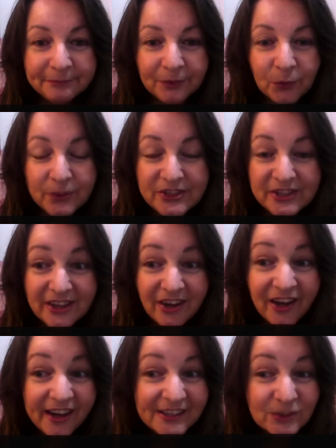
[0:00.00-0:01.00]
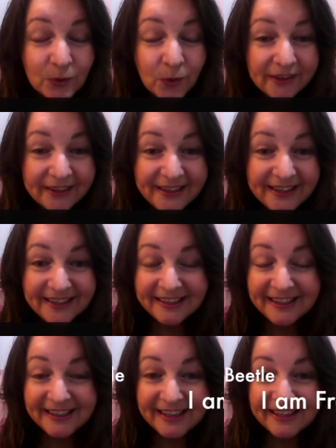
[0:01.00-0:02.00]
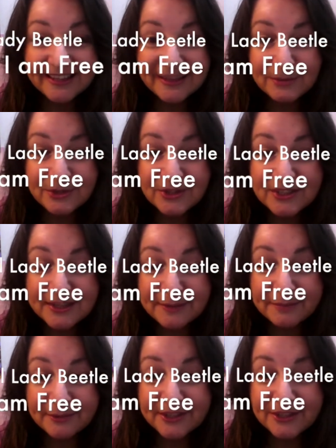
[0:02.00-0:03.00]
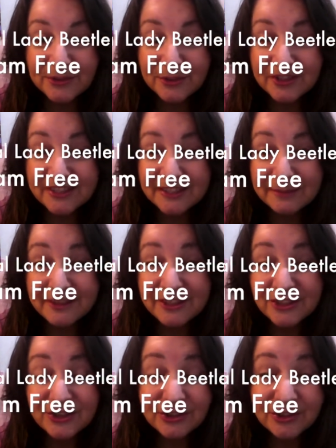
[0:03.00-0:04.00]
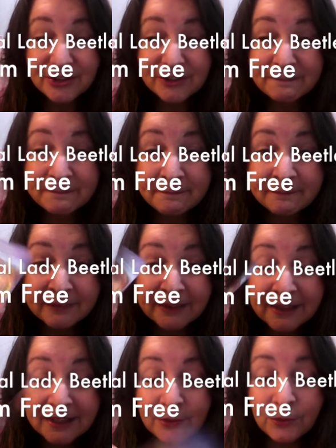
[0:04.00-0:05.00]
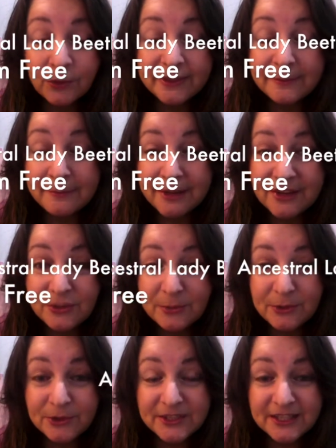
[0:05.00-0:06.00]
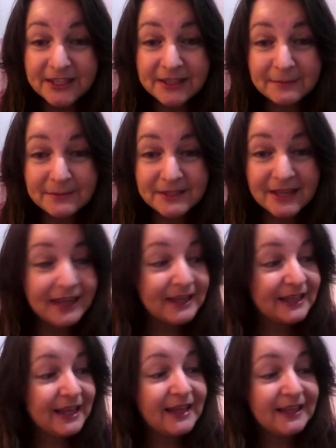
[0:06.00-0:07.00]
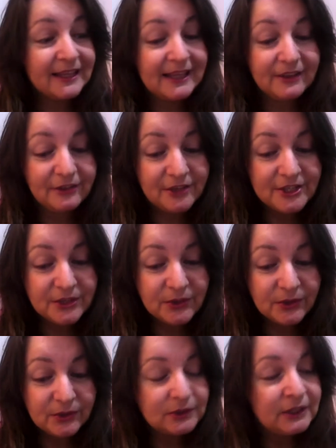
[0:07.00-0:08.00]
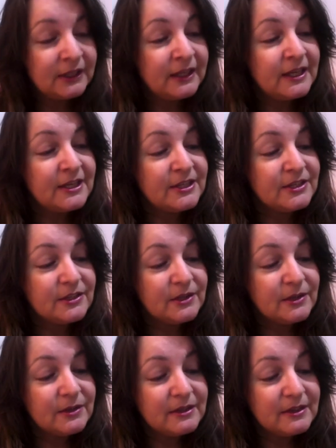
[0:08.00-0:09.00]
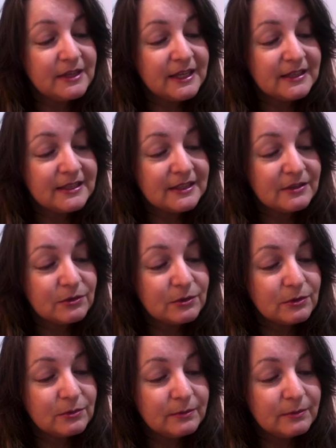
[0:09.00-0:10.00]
which are the highest quality you can get in the museum prints, which are similar to what the major museums and art galleries hold. So the Ancestral